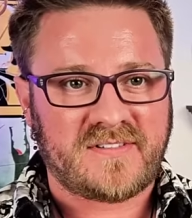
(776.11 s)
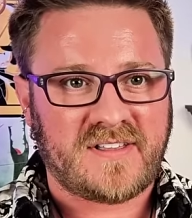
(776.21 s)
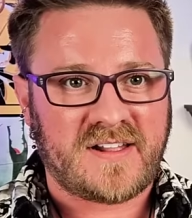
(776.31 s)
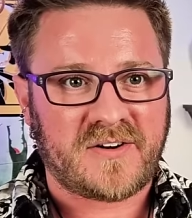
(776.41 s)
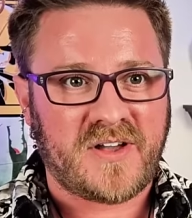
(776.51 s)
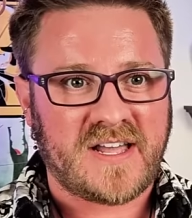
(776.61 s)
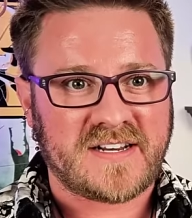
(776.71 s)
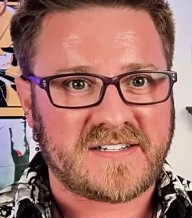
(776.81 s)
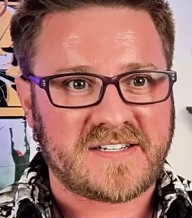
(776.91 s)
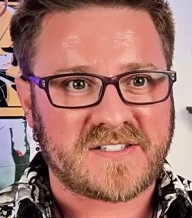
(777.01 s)
I don't know how to
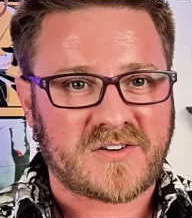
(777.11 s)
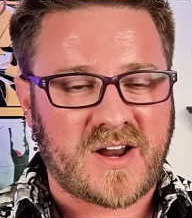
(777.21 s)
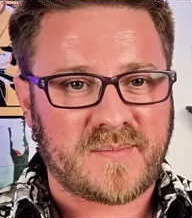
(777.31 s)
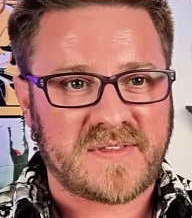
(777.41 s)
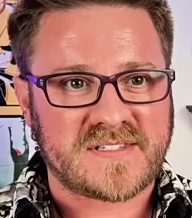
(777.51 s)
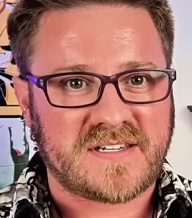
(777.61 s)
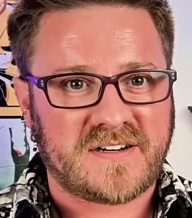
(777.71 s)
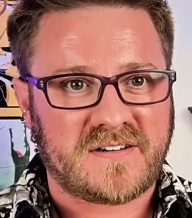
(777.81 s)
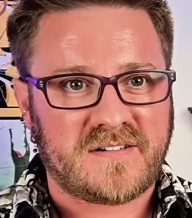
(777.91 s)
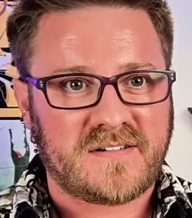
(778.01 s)
describe this
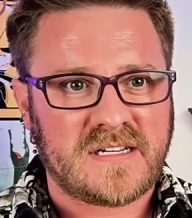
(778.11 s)
here.